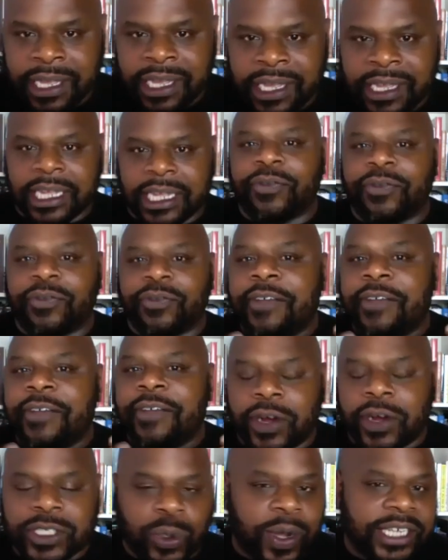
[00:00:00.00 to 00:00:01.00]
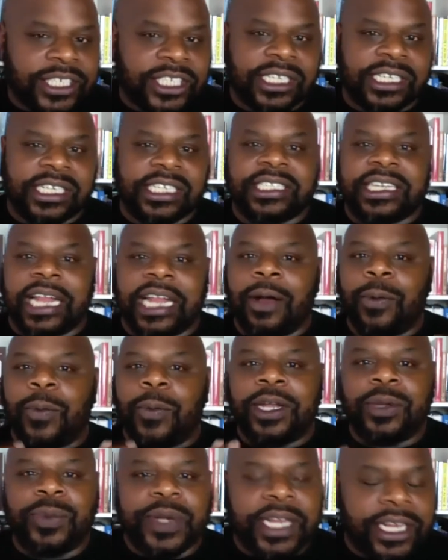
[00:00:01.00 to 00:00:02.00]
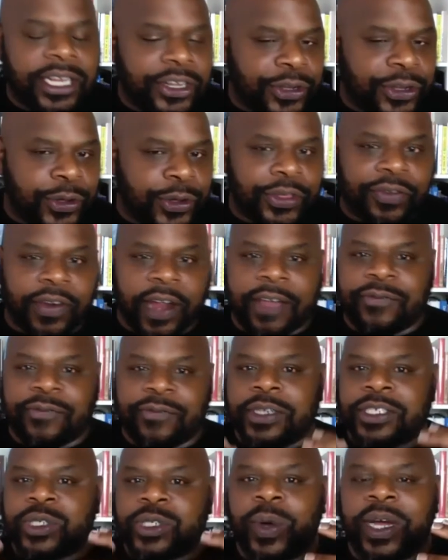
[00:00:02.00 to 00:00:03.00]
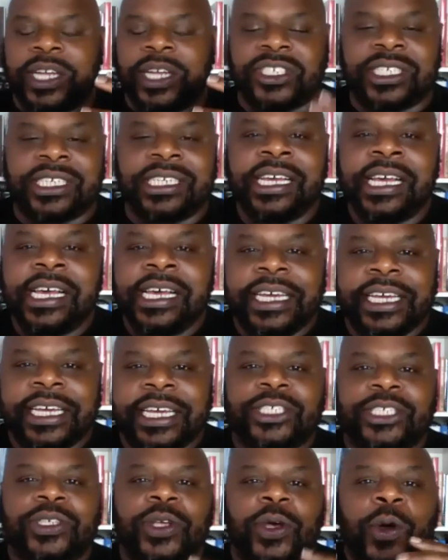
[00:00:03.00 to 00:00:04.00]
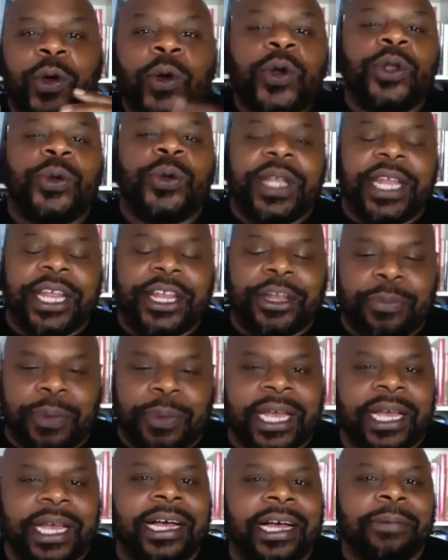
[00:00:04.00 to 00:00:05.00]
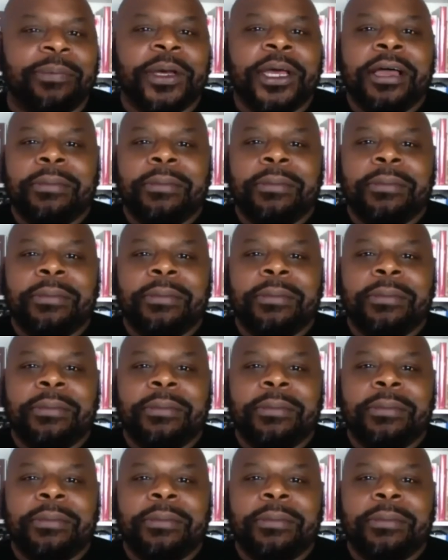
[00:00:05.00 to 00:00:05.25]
That the right first question is not what do we need to do? The right first question is who do we need to become?